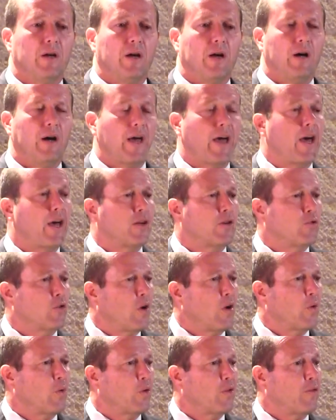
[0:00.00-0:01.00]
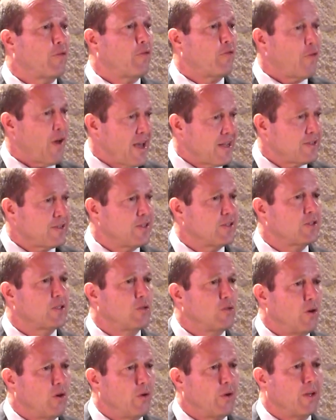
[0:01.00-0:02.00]
And growing, we're the fastest
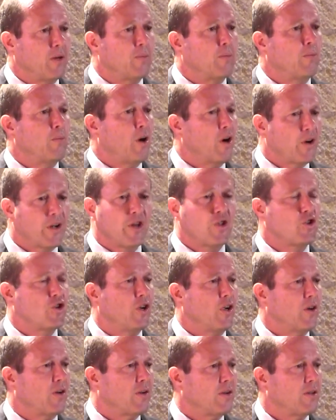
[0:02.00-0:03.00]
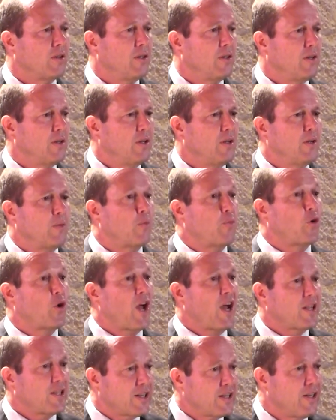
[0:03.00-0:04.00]
growing market share
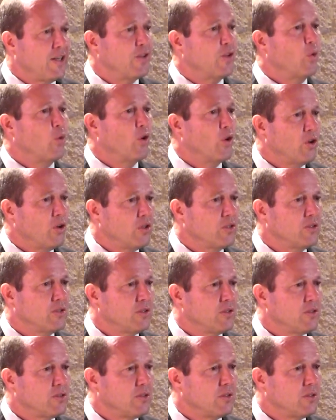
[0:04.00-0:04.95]
practically in the world,